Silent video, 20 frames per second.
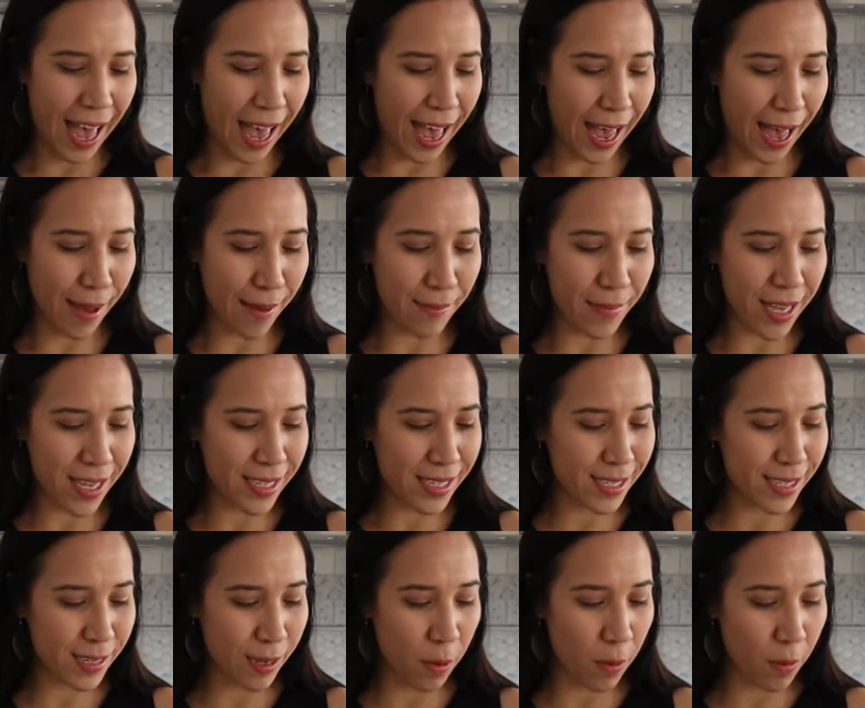Um,
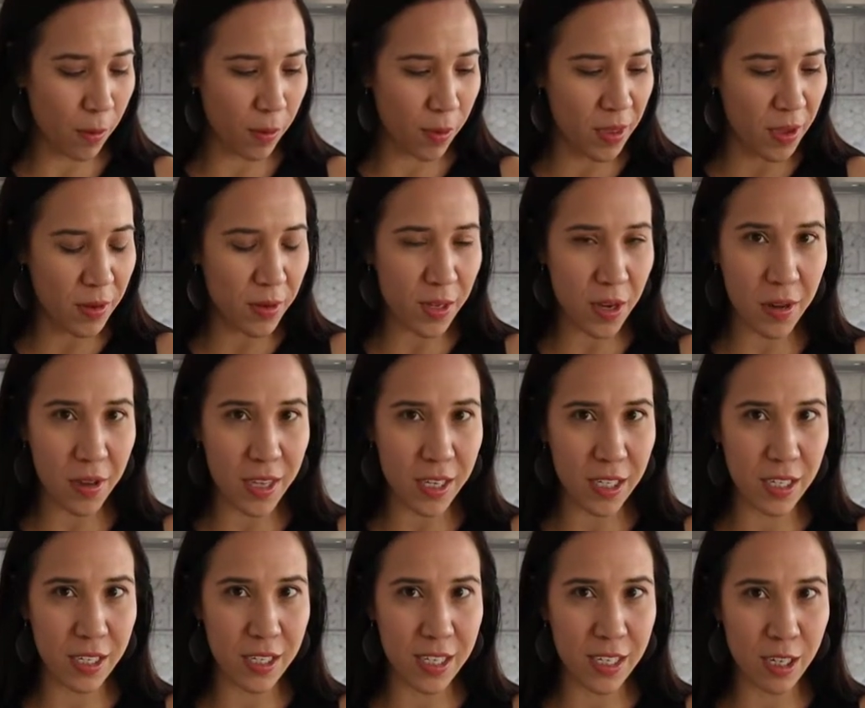so those are
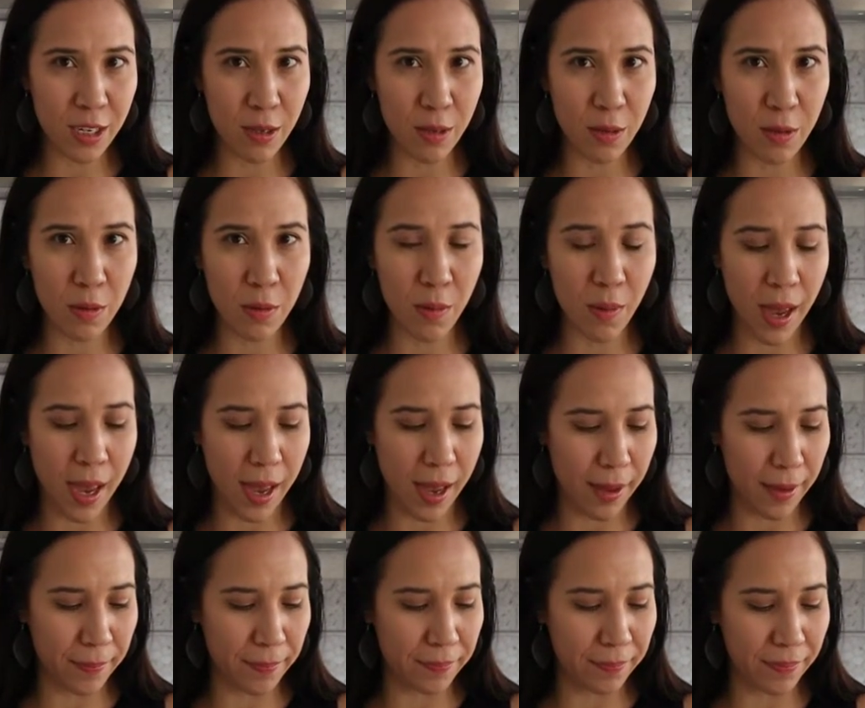the two,
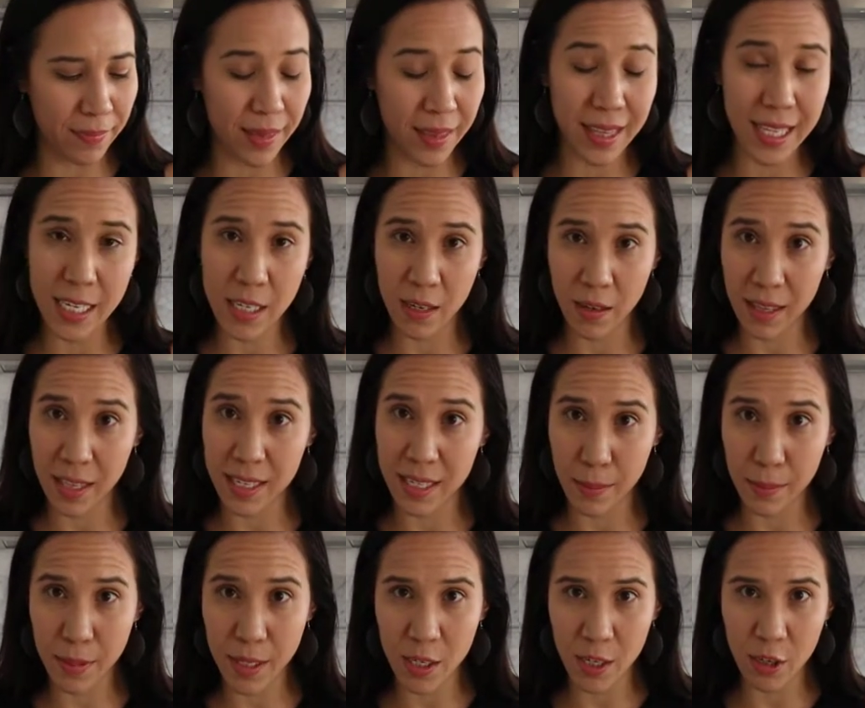um, these are the
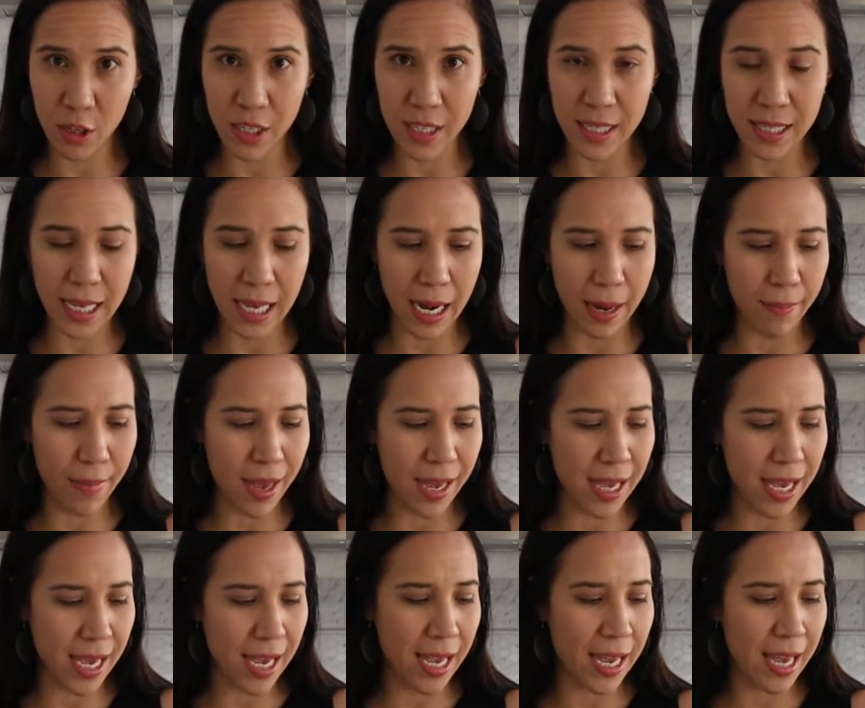substitutions that I'm
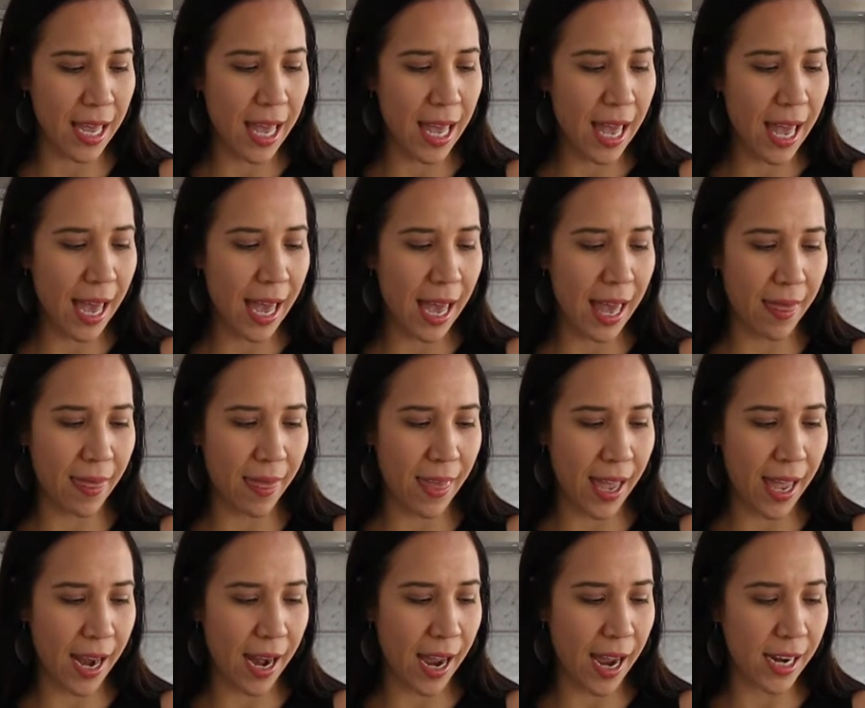making. And
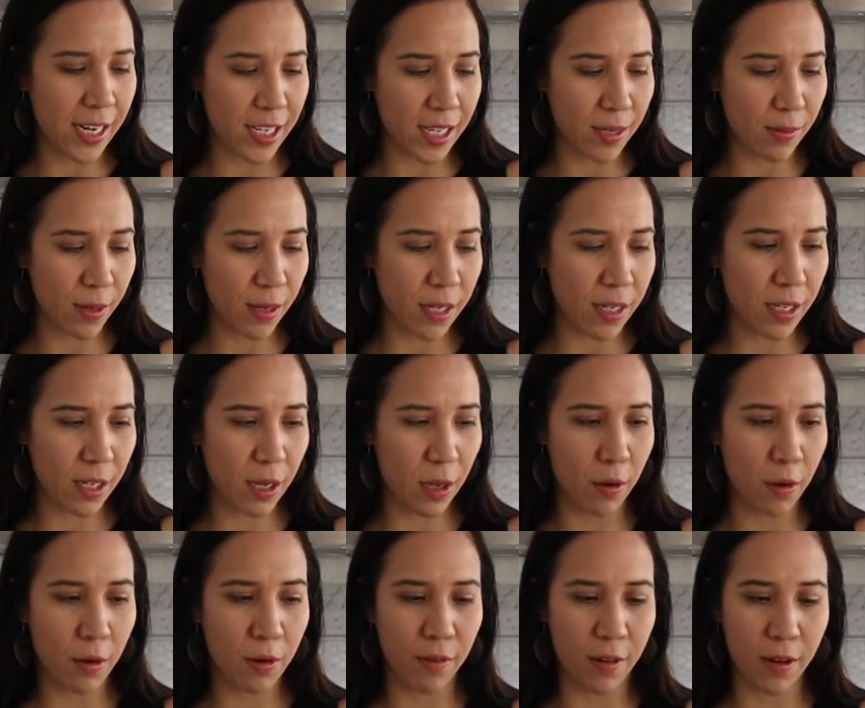then I just wanted to
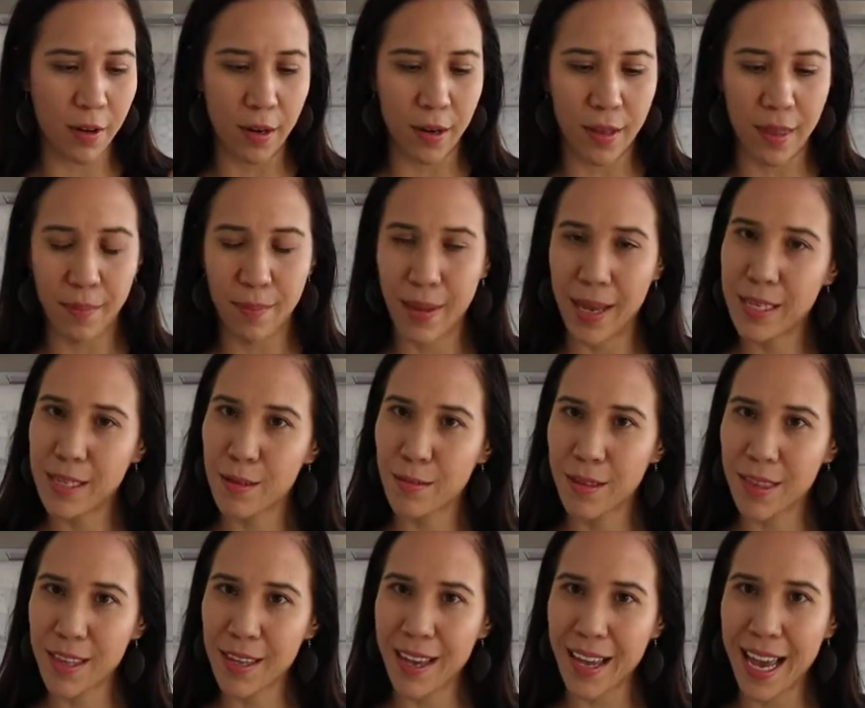go over the basil
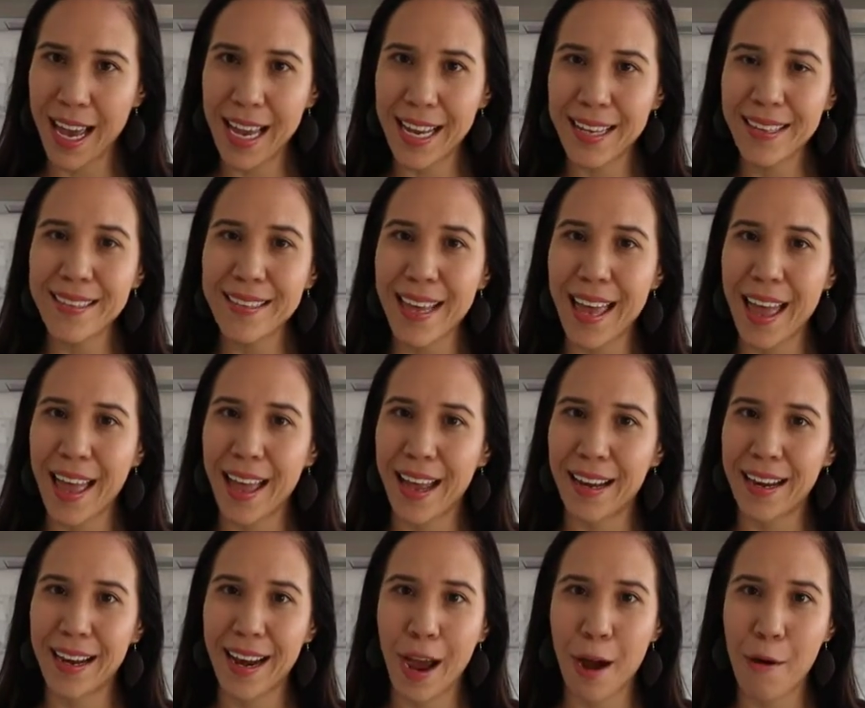with you guys.
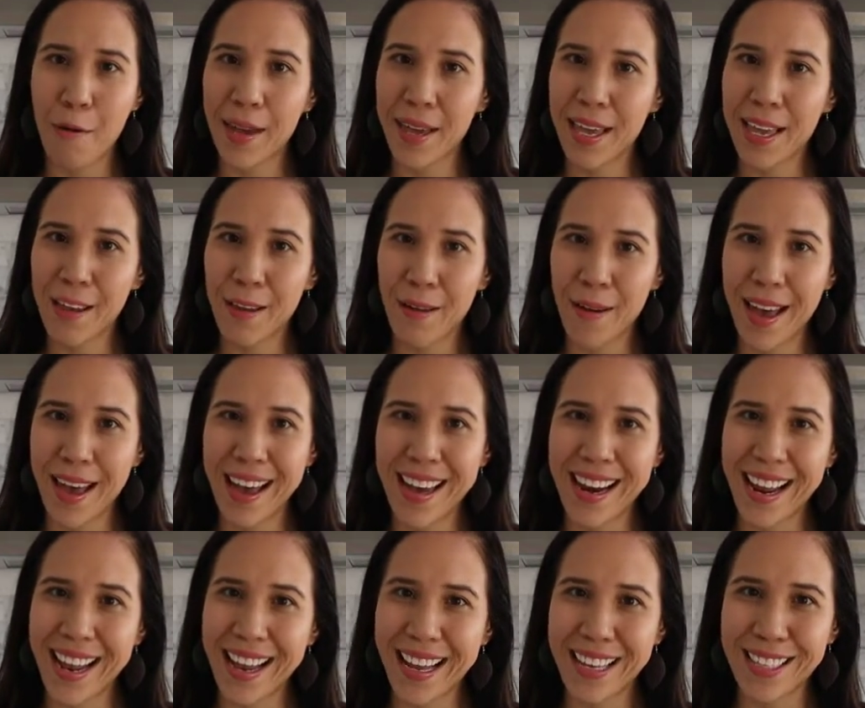And now we can go
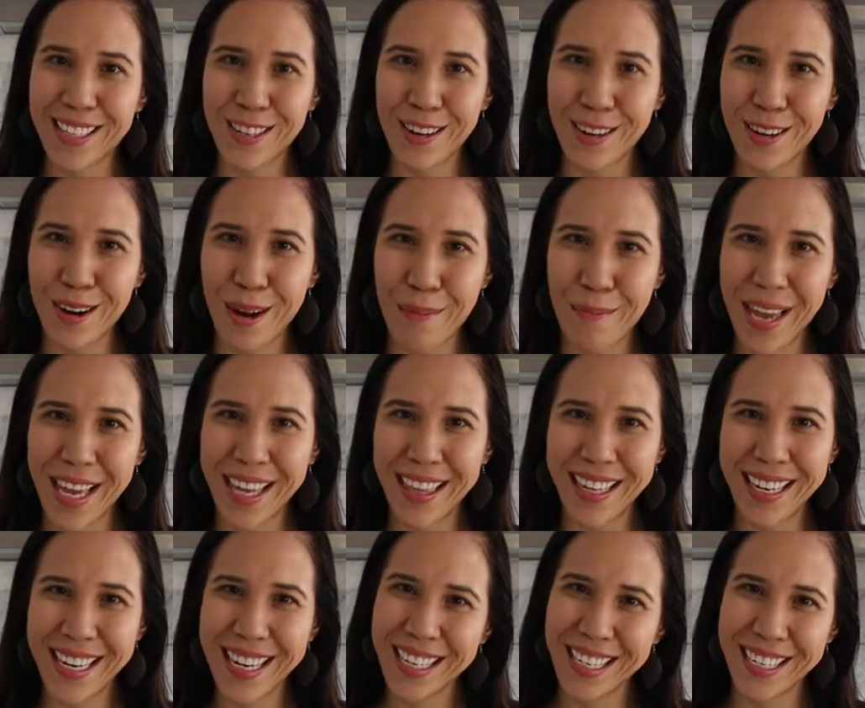ahead and get started on
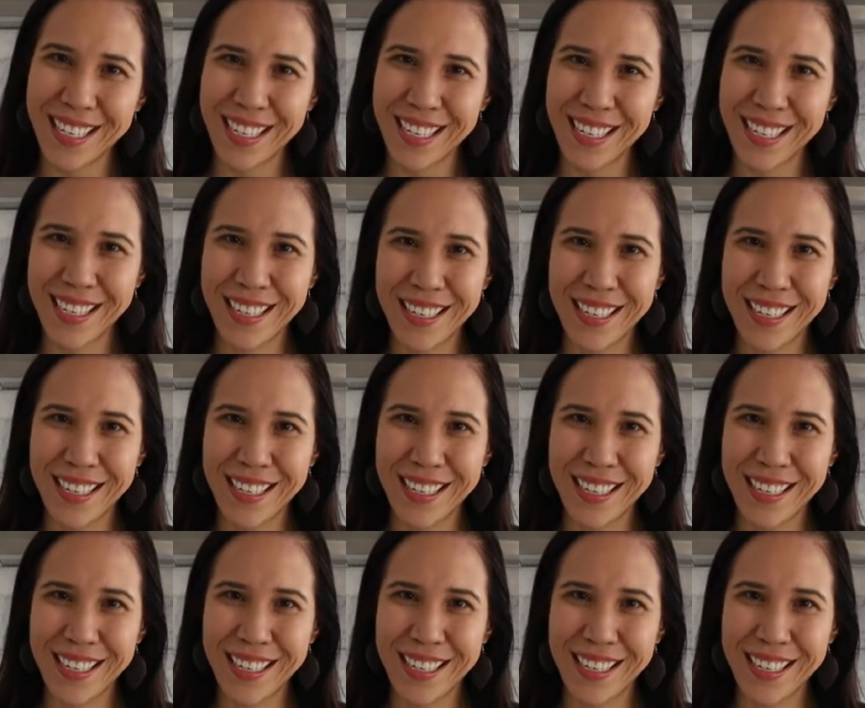making the dish.